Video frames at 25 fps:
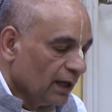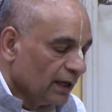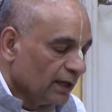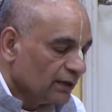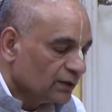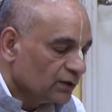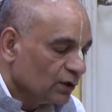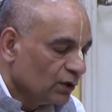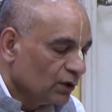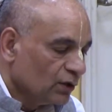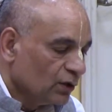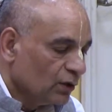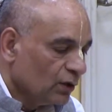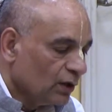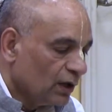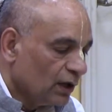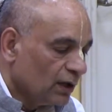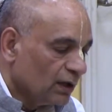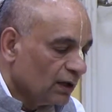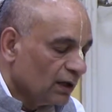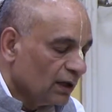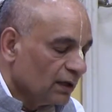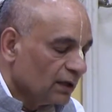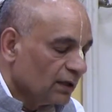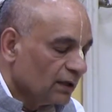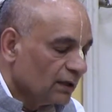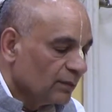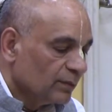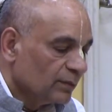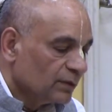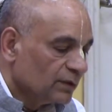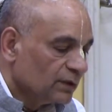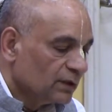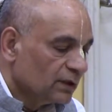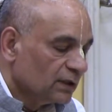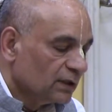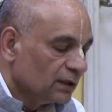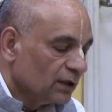So
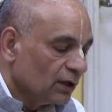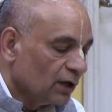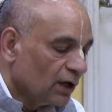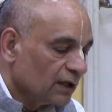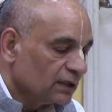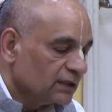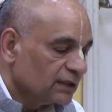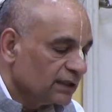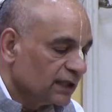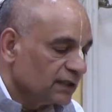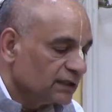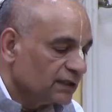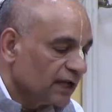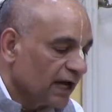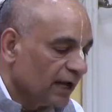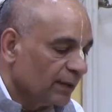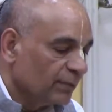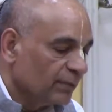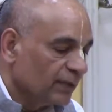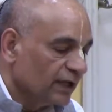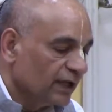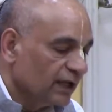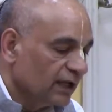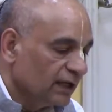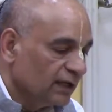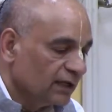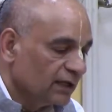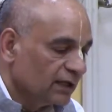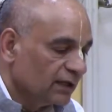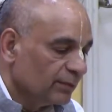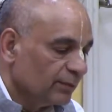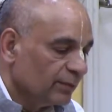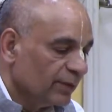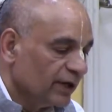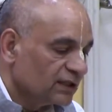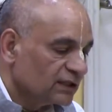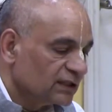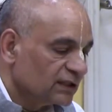the Lord says, I am the
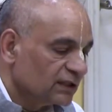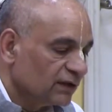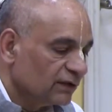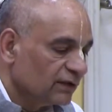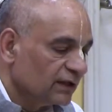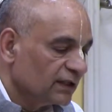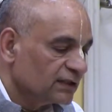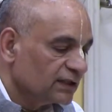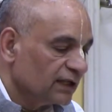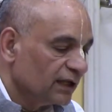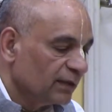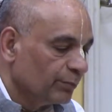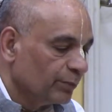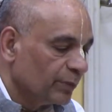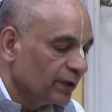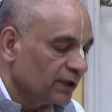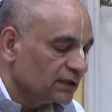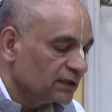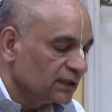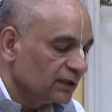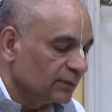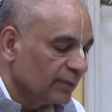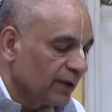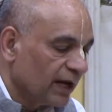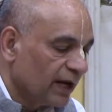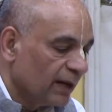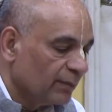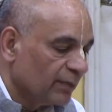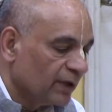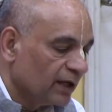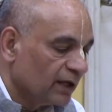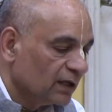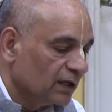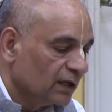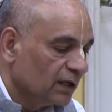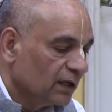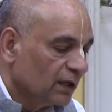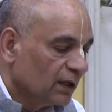basis of this impersonal
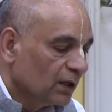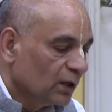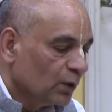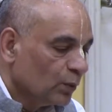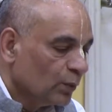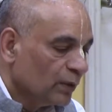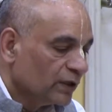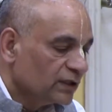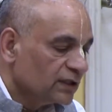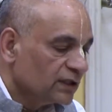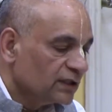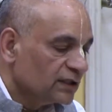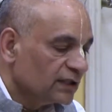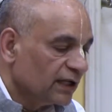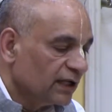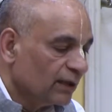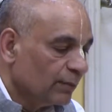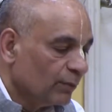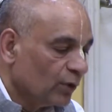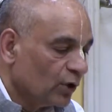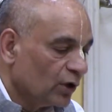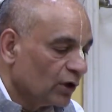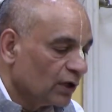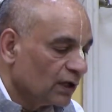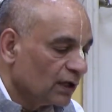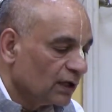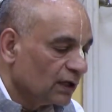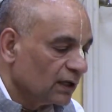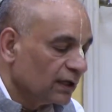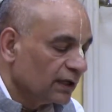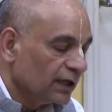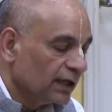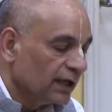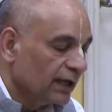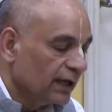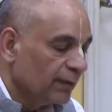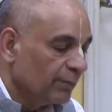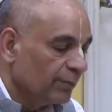Brahman, which is immortal,
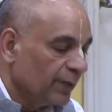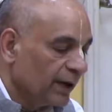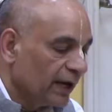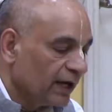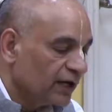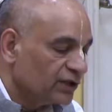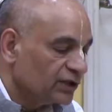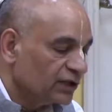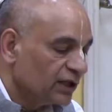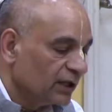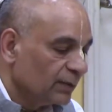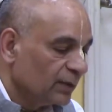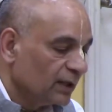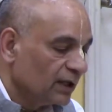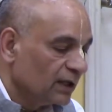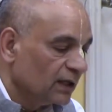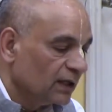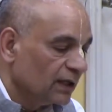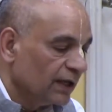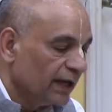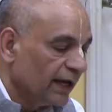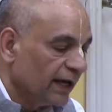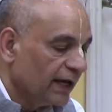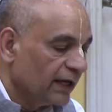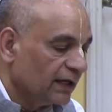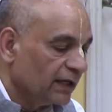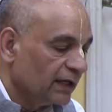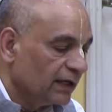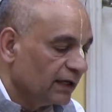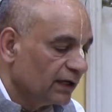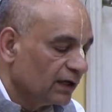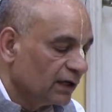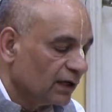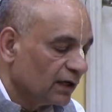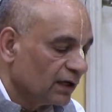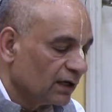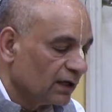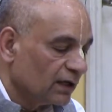imperishable, and
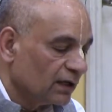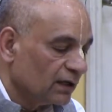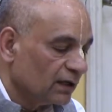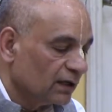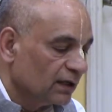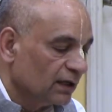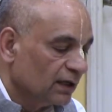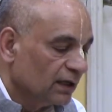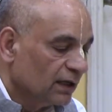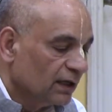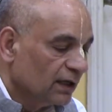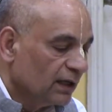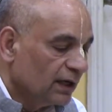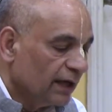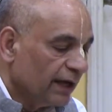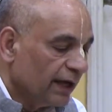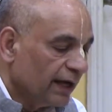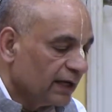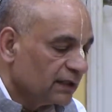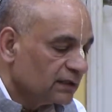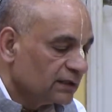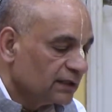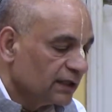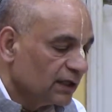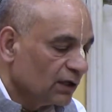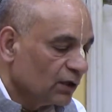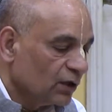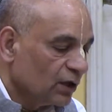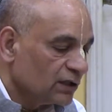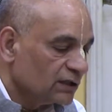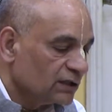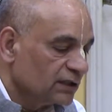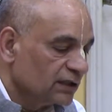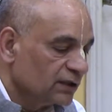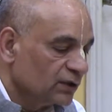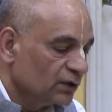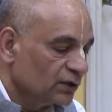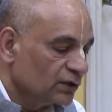eternal, as the
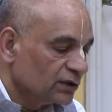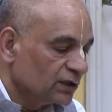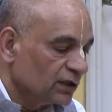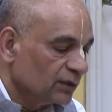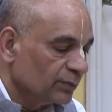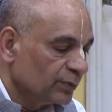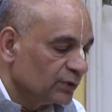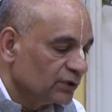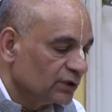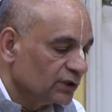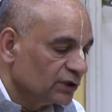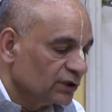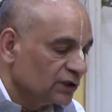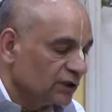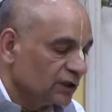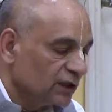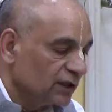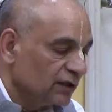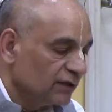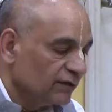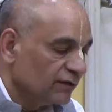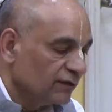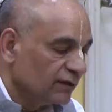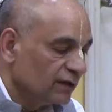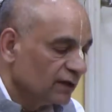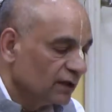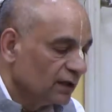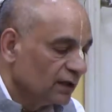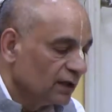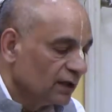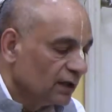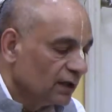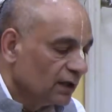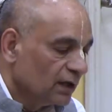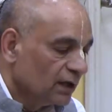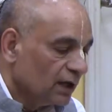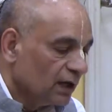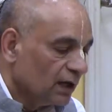constitutional position of
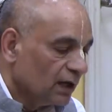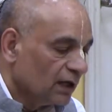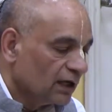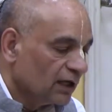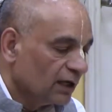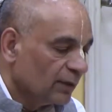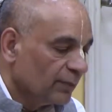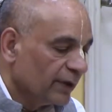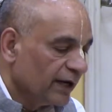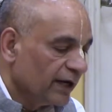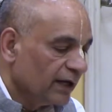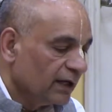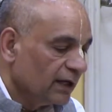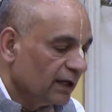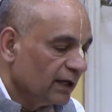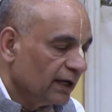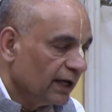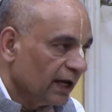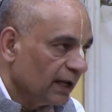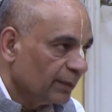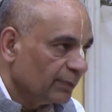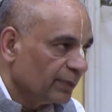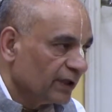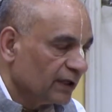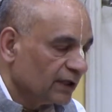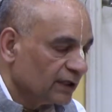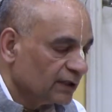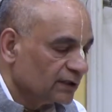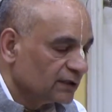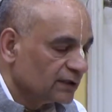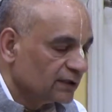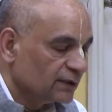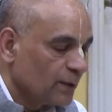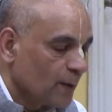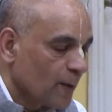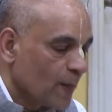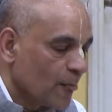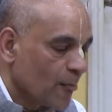ultimate happiness.